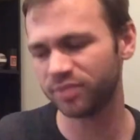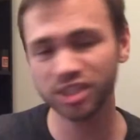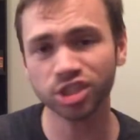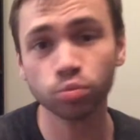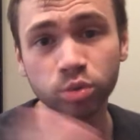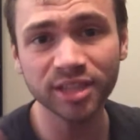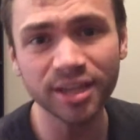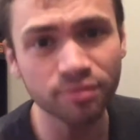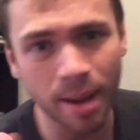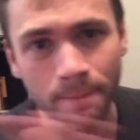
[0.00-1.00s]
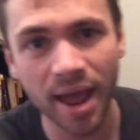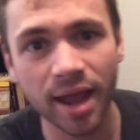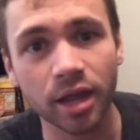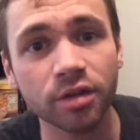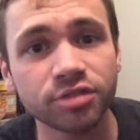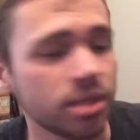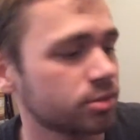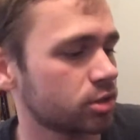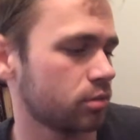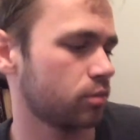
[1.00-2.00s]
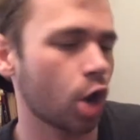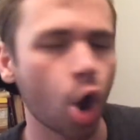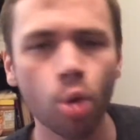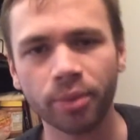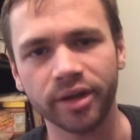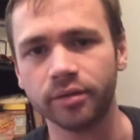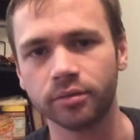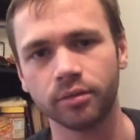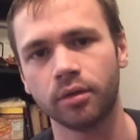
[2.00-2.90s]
You just leave my bag of chips open